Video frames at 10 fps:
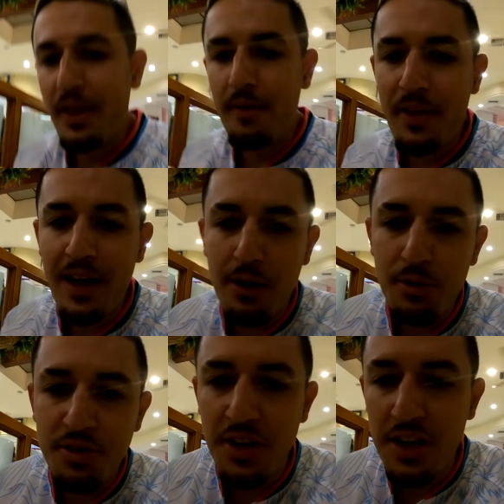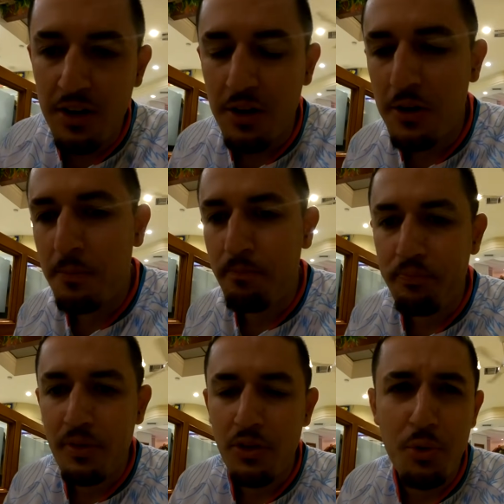And like I was saying, um,
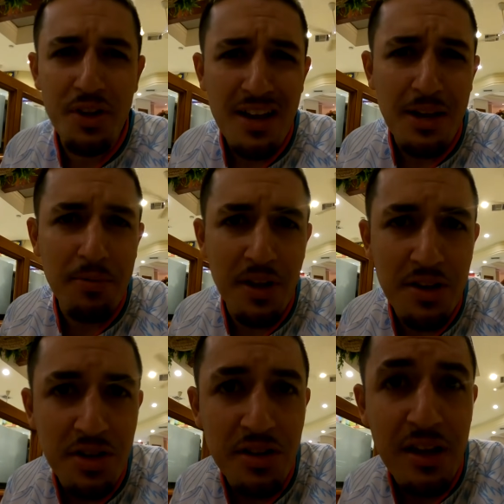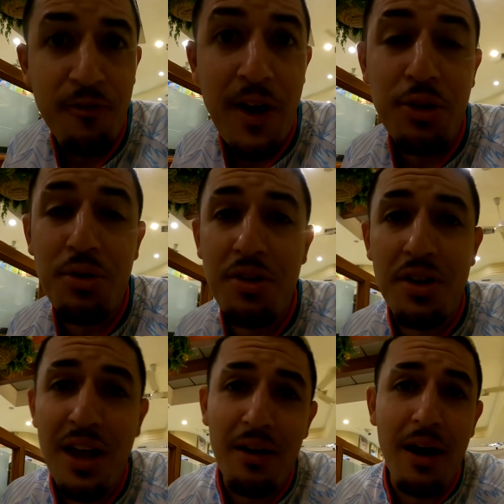the reason I keep saying Cheesecake Factory is
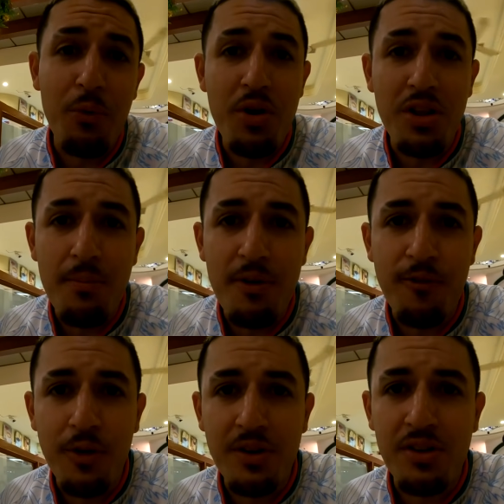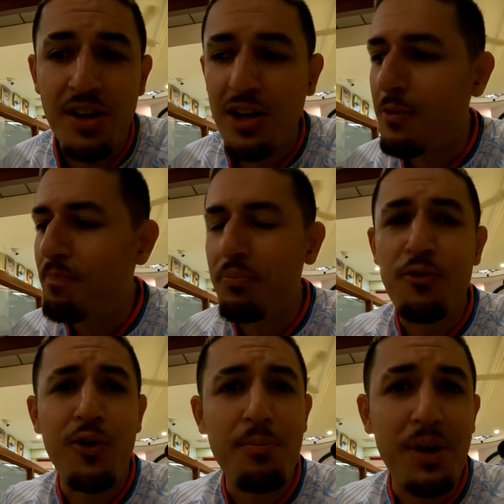because I, I worked there before in the States
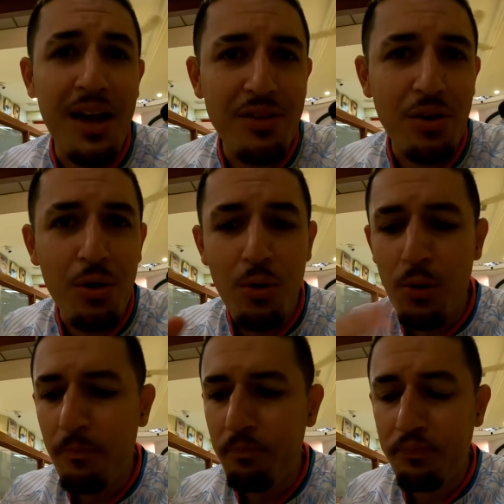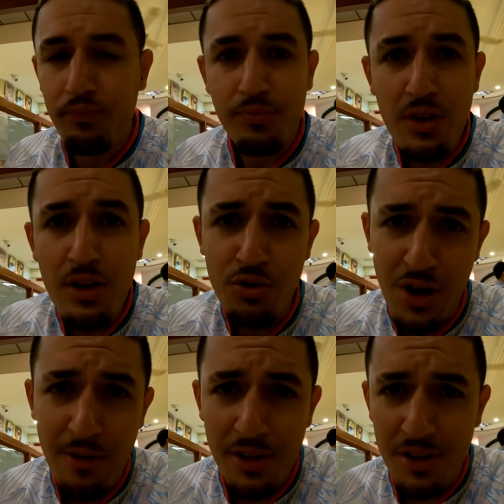before I began the whole
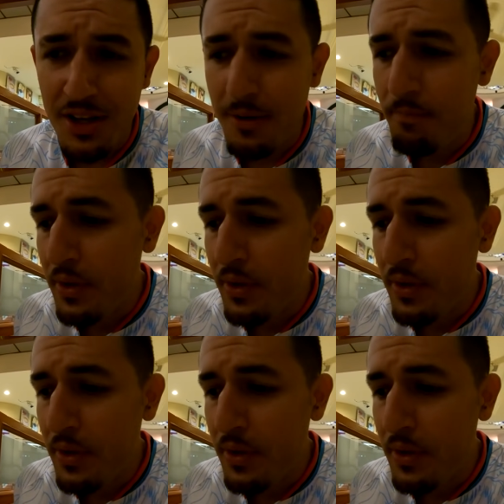traveling thing.